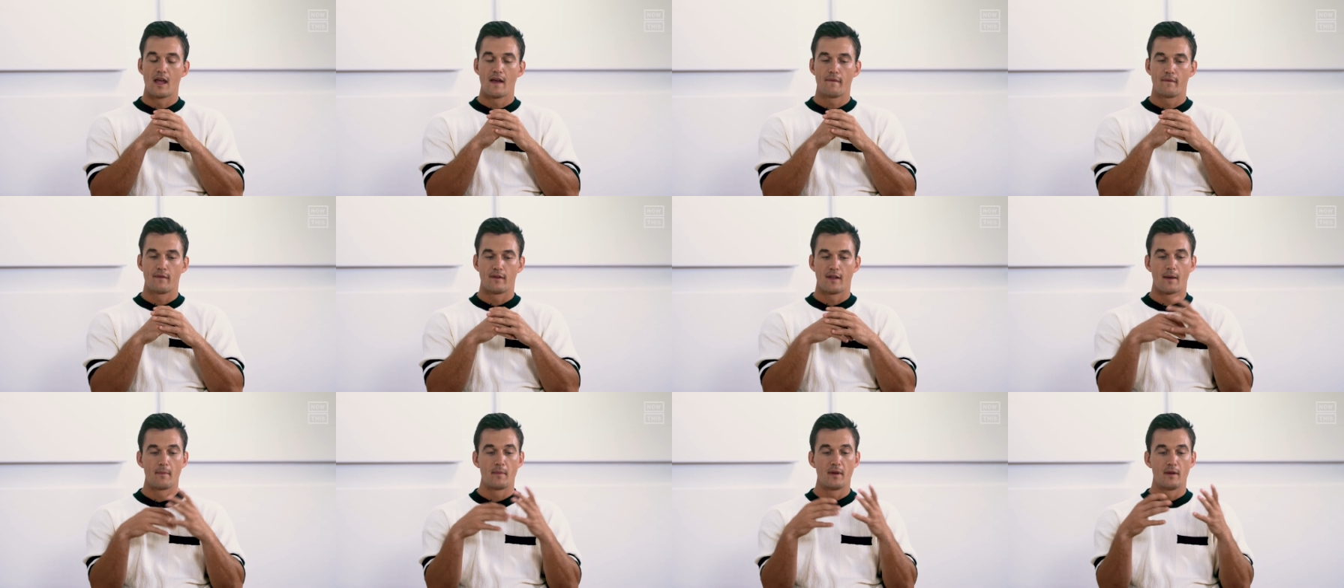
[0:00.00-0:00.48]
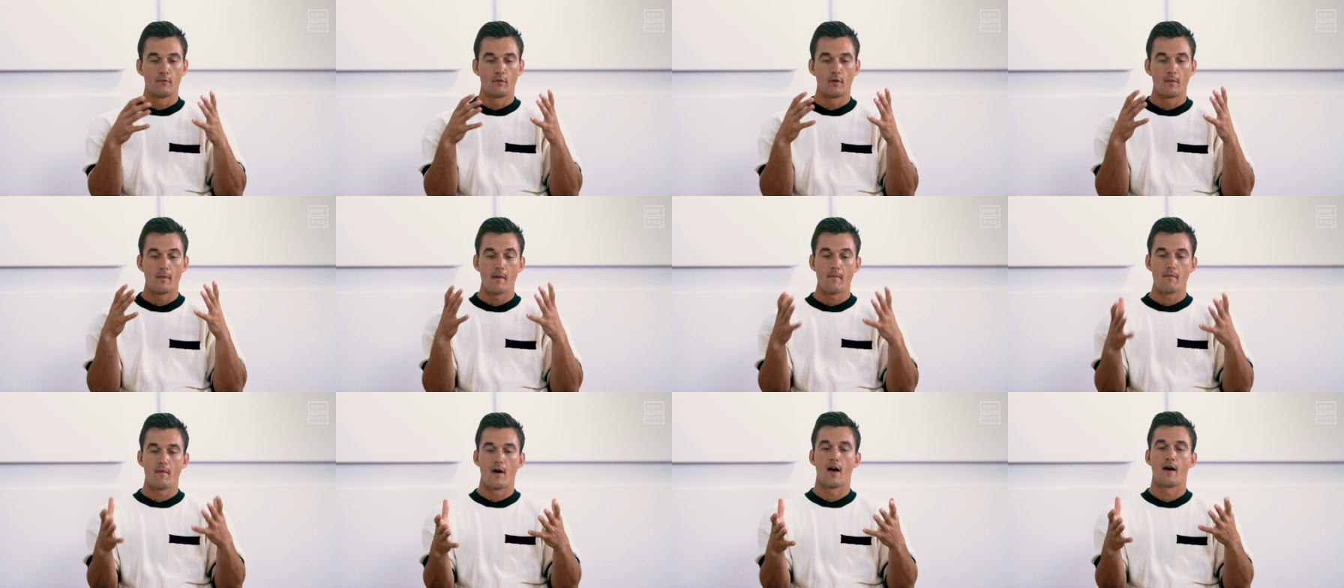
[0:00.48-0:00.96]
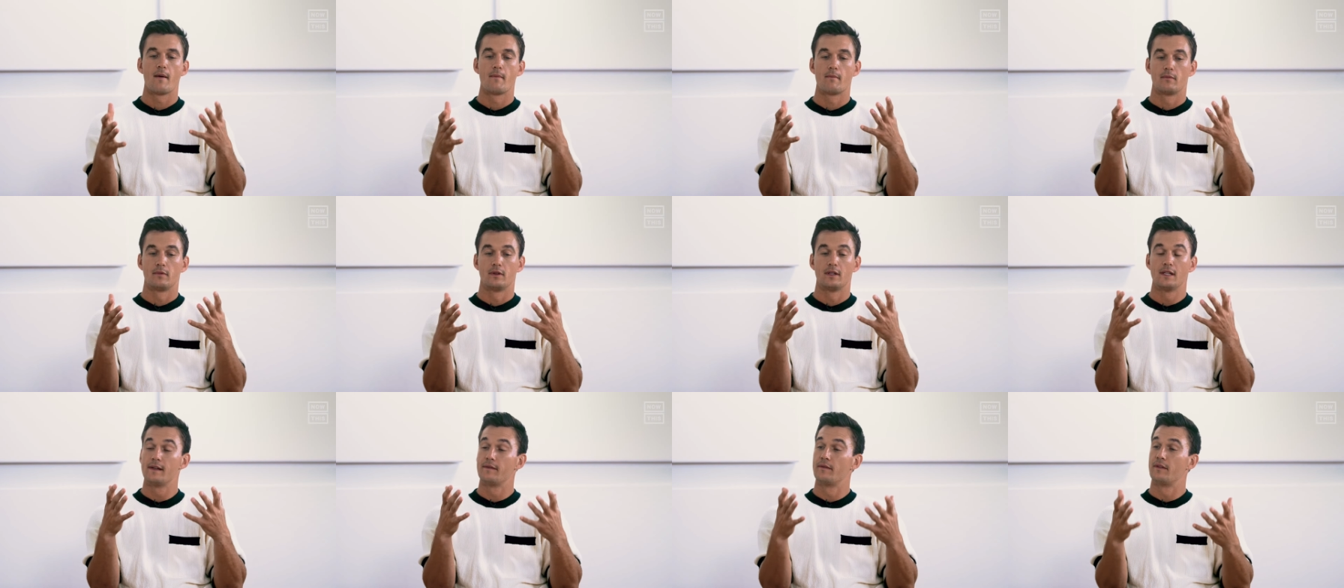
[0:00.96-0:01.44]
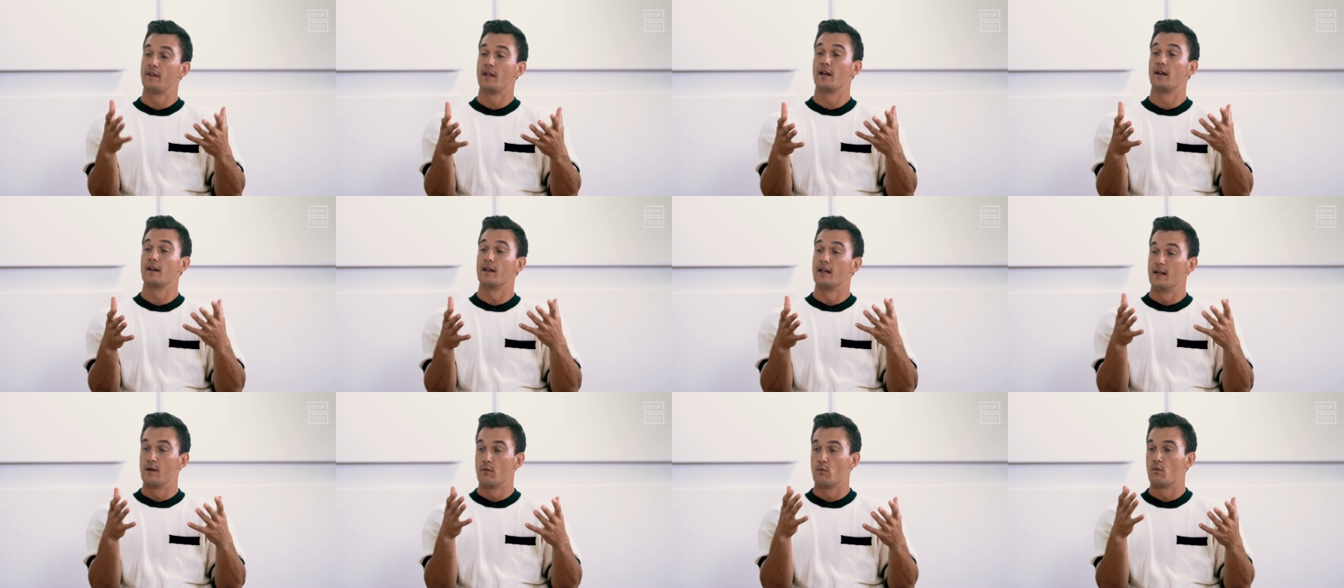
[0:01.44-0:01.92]
Definitely. I mean, when my mom lived
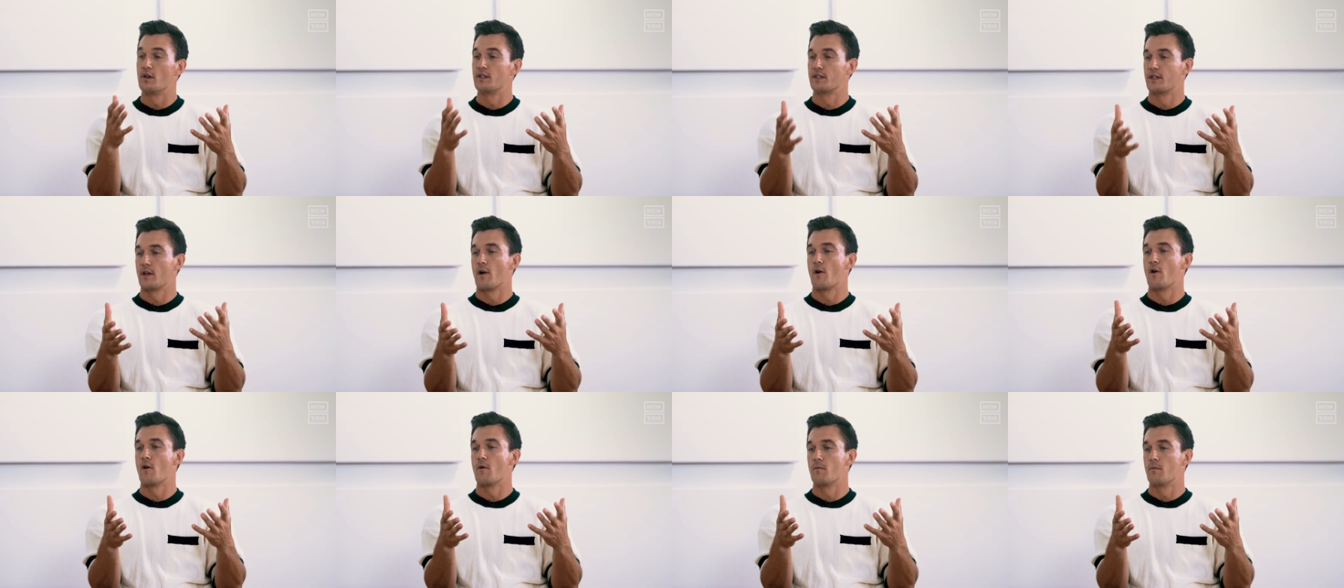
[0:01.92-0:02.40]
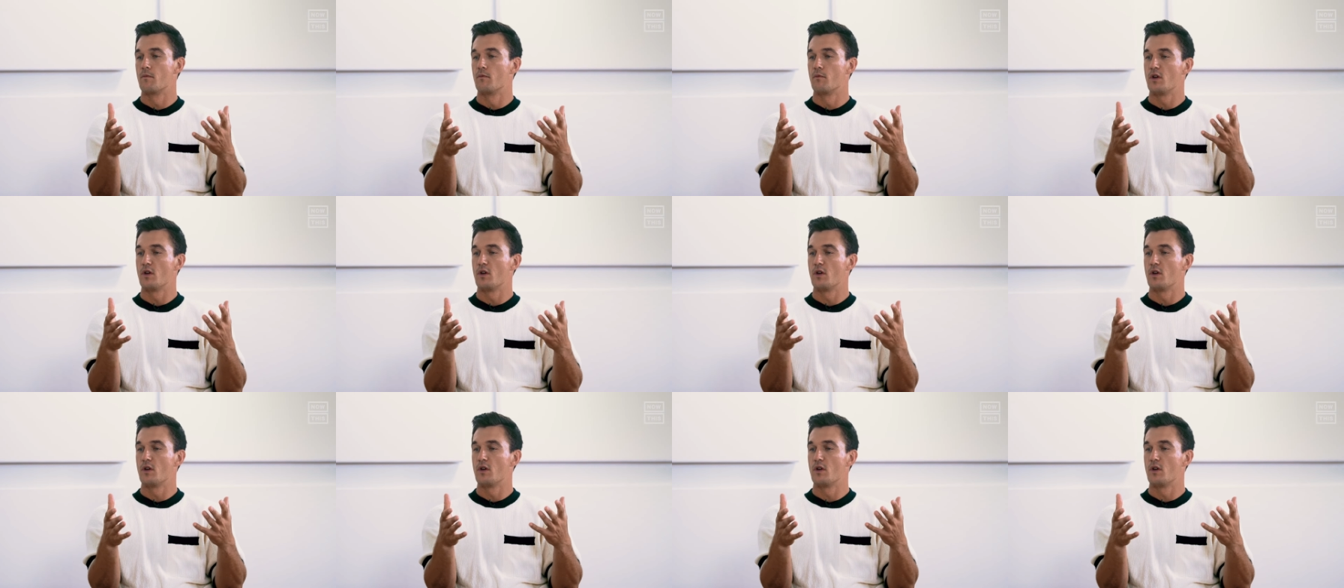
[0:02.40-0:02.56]
there, it was a home.